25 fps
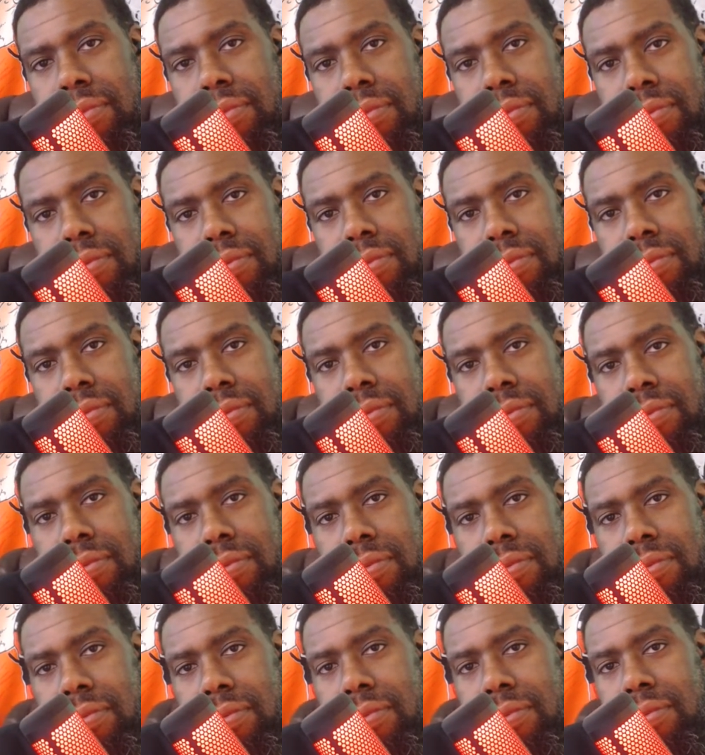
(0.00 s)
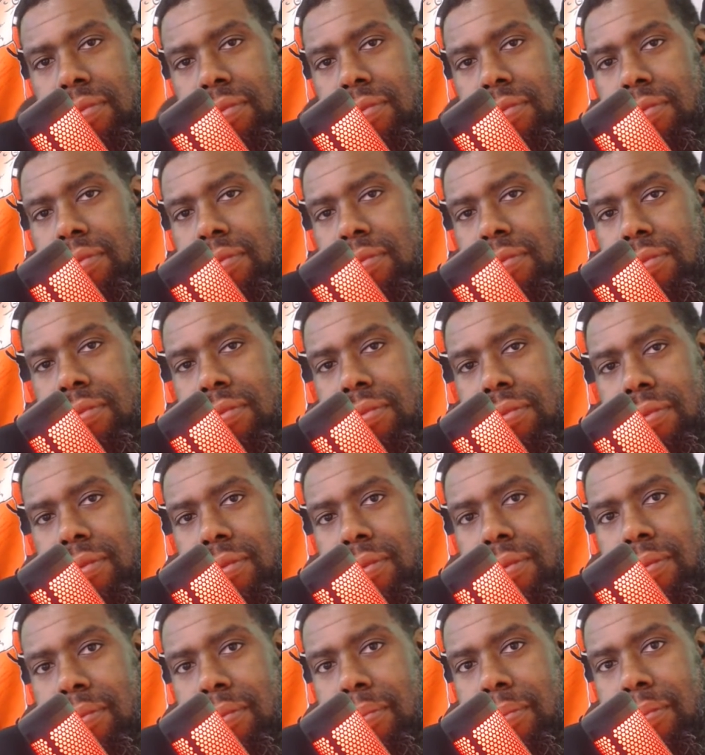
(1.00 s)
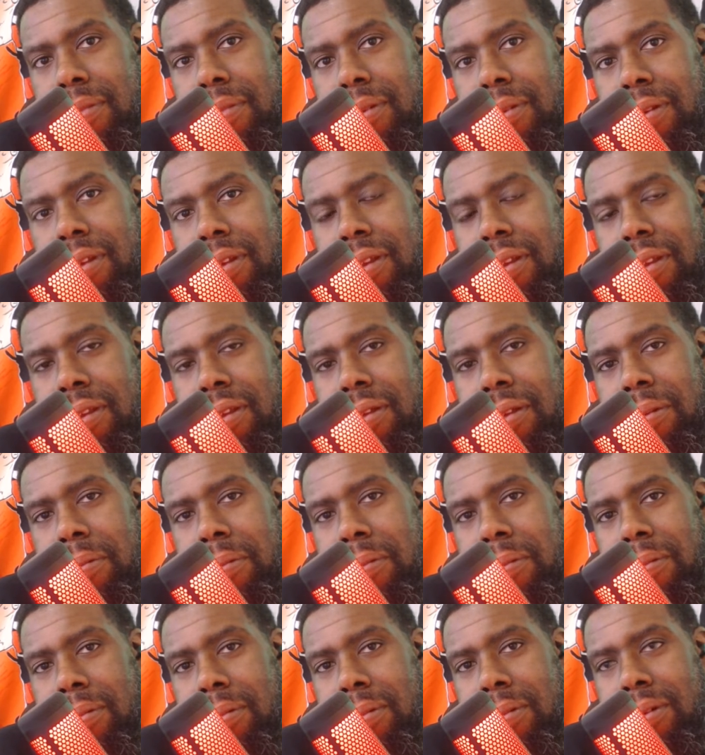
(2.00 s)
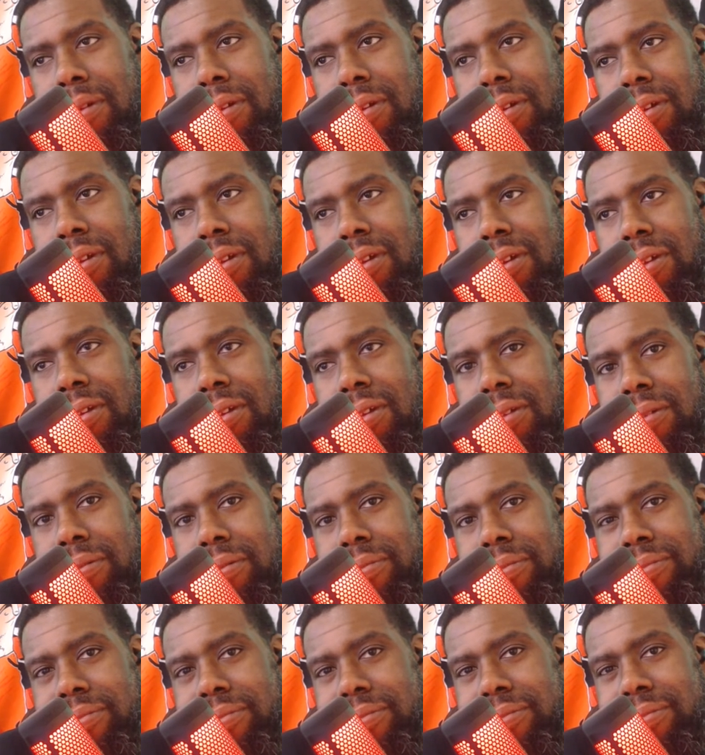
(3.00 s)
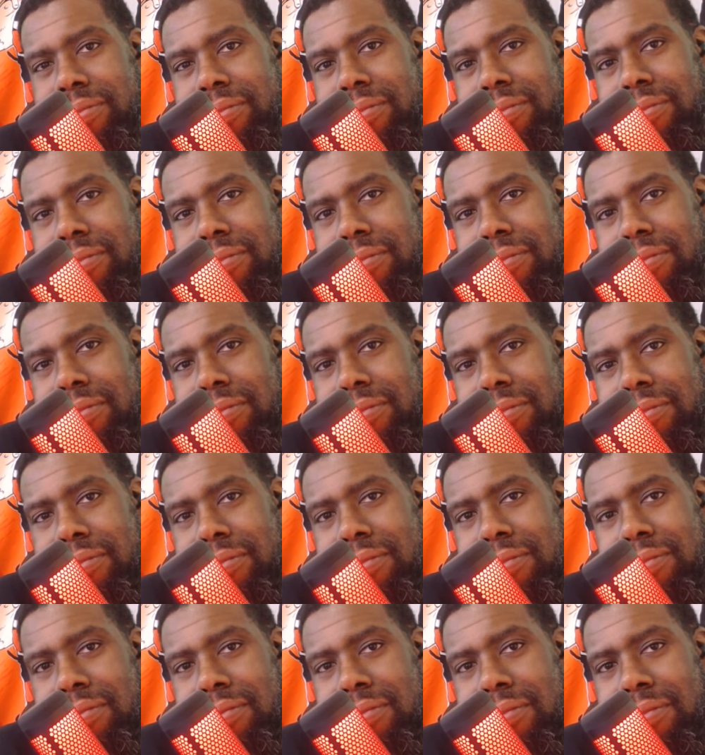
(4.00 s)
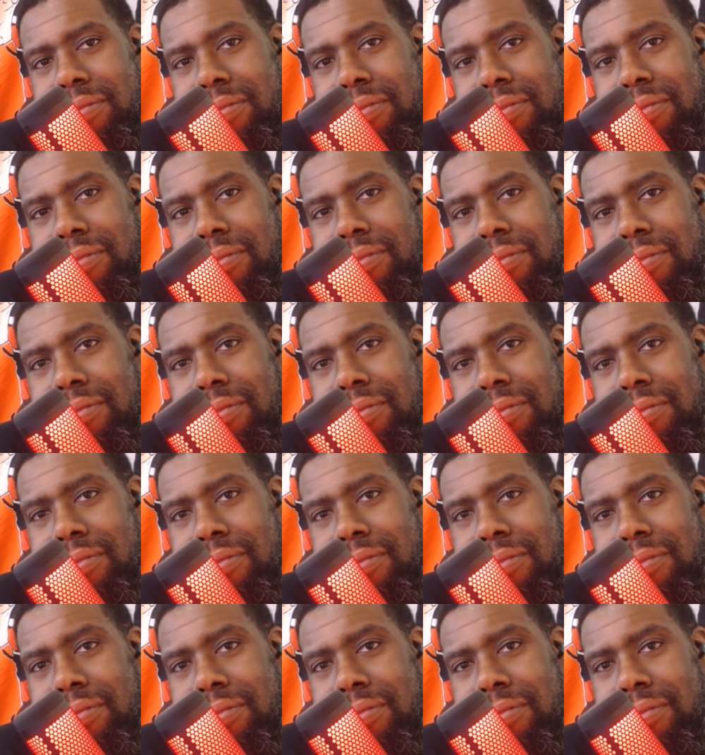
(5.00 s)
[no speech]